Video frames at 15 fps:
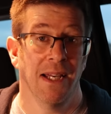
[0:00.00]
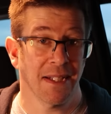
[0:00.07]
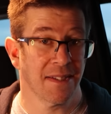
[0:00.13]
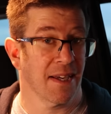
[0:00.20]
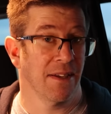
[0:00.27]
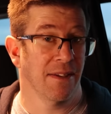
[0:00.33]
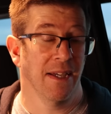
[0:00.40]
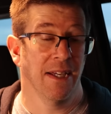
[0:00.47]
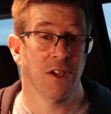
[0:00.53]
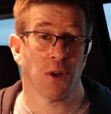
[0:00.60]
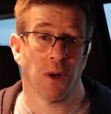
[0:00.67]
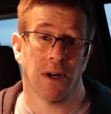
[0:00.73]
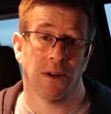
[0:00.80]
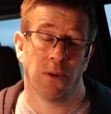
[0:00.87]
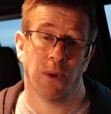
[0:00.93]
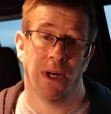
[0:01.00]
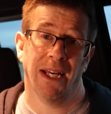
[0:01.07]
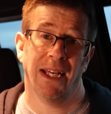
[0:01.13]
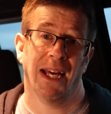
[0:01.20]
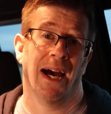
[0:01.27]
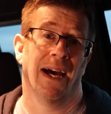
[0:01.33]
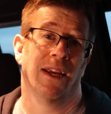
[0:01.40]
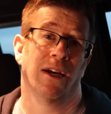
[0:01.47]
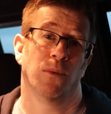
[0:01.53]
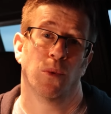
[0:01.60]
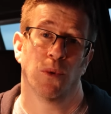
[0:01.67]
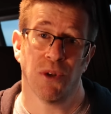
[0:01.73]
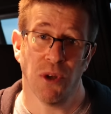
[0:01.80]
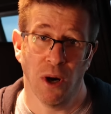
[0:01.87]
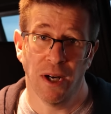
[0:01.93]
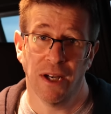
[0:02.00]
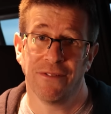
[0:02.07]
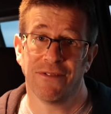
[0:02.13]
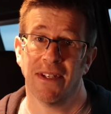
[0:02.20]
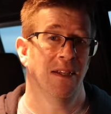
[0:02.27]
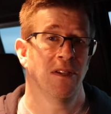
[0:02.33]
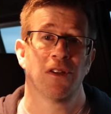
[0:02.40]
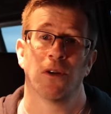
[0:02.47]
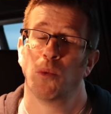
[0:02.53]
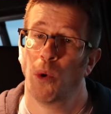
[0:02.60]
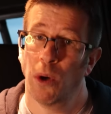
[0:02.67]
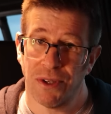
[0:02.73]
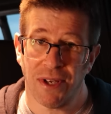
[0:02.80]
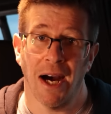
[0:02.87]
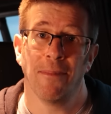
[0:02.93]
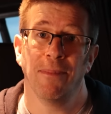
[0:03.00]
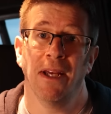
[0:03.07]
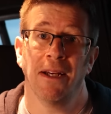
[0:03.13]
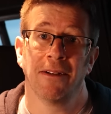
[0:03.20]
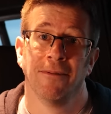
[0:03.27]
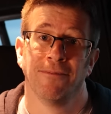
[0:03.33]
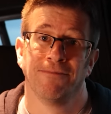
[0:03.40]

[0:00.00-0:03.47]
Let's get the intro out of the way and I will dive into what's happening.